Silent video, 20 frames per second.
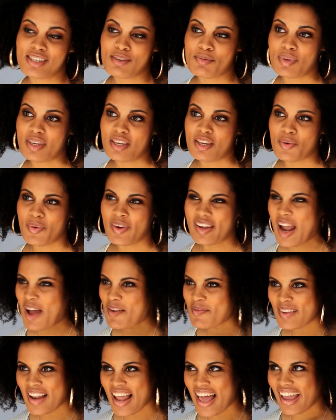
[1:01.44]
be when I'm
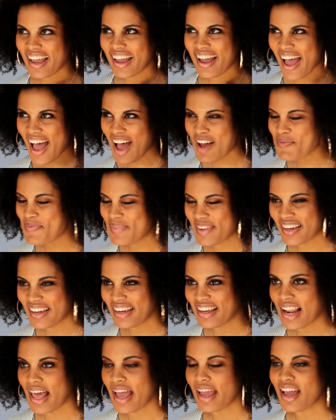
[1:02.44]
like happy,
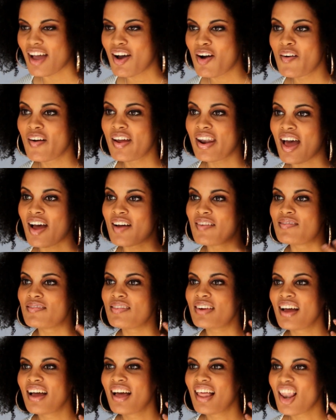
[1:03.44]
like when I'm
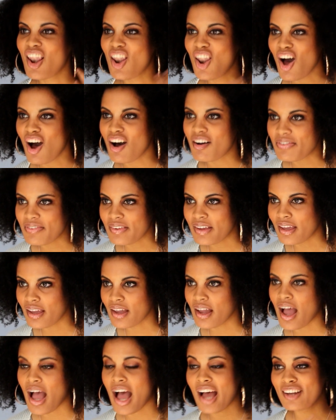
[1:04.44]

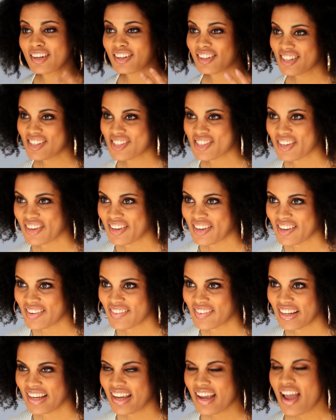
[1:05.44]
laughing
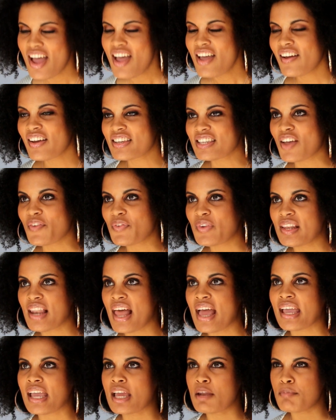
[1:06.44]
uncontrollably. Because I feel
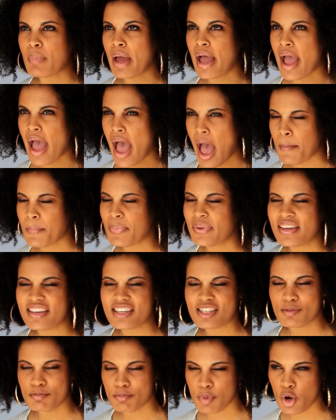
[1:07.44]
like in my happiest
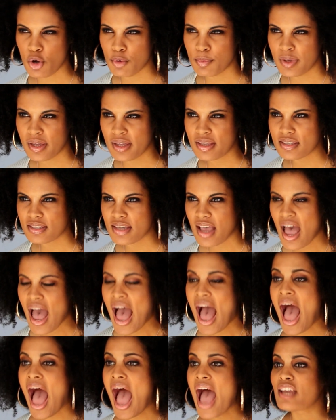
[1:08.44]
moments,
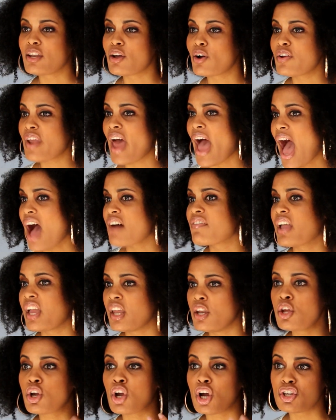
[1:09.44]
I don't have any
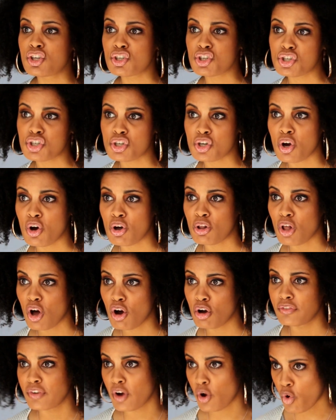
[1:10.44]
control
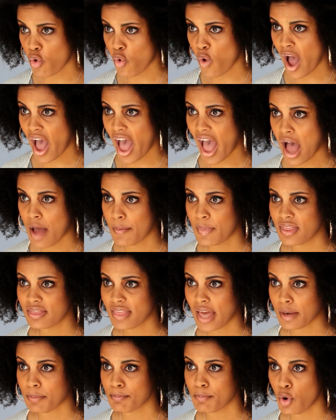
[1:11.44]
over who I am in
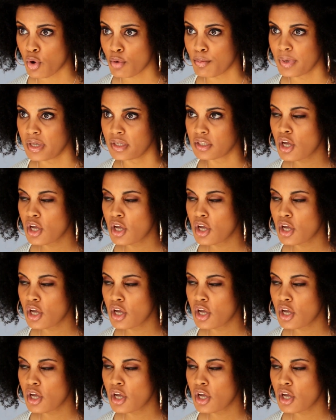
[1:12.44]
that moment.